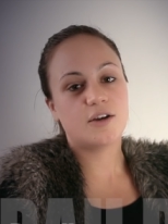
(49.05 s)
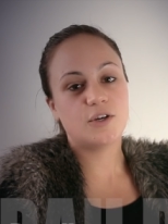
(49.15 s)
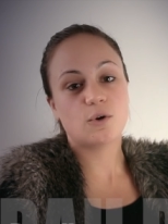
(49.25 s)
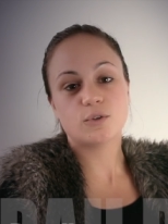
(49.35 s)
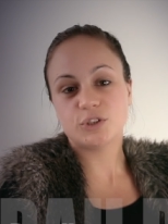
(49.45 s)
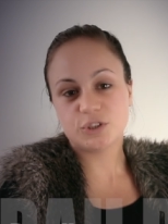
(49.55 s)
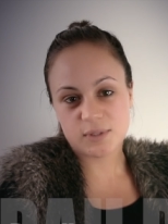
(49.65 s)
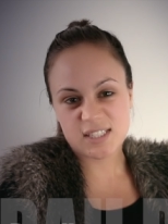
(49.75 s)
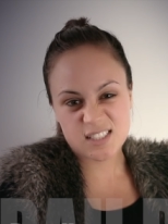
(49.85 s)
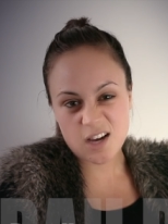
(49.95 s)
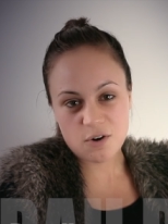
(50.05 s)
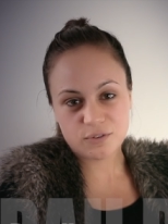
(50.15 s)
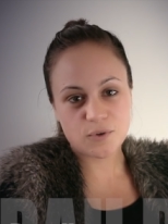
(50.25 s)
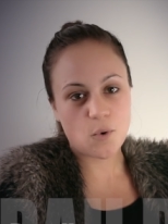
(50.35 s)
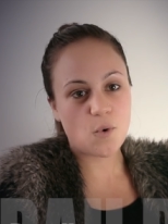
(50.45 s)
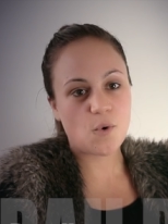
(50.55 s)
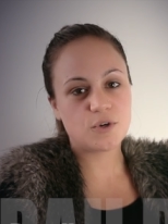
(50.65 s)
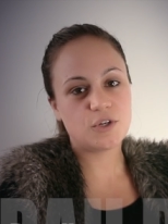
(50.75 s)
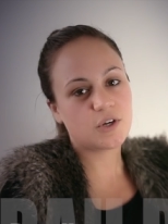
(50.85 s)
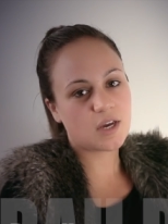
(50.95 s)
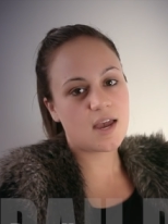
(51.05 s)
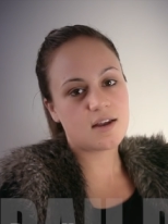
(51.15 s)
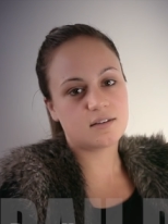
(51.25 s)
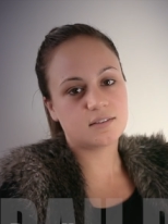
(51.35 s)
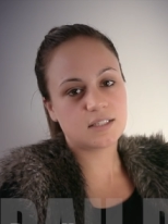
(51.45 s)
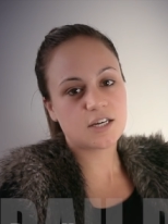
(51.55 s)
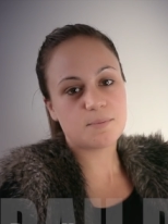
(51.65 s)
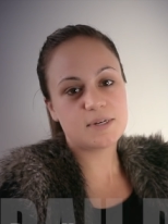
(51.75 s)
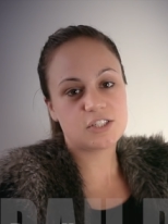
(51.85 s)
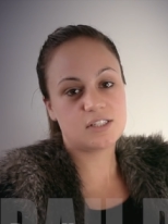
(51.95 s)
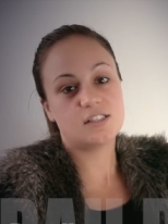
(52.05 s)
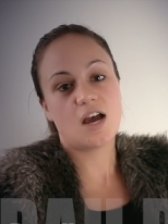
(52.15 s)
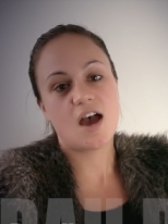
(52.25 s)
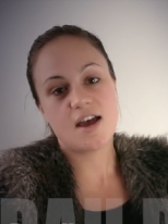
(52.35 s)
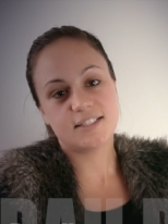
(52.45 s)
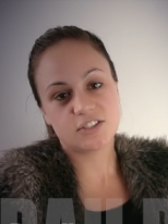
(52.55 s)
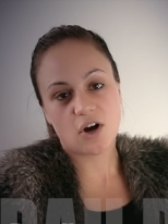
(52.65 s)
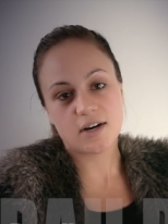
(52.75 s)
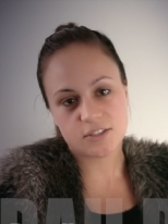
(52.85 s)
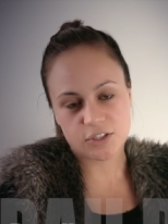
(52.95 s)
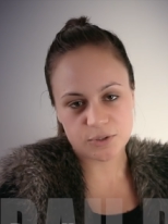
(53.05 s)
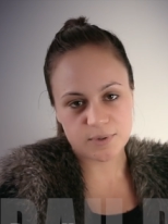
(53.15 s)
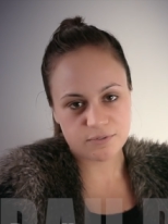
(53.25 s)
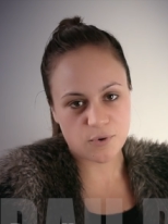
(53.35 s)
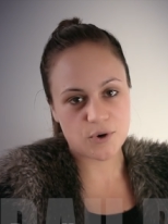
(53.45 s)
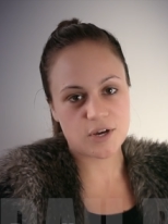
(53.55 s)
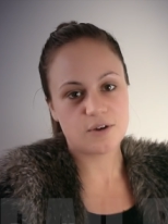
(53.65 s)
You can also do it yourself, or you can commission a designer to do it for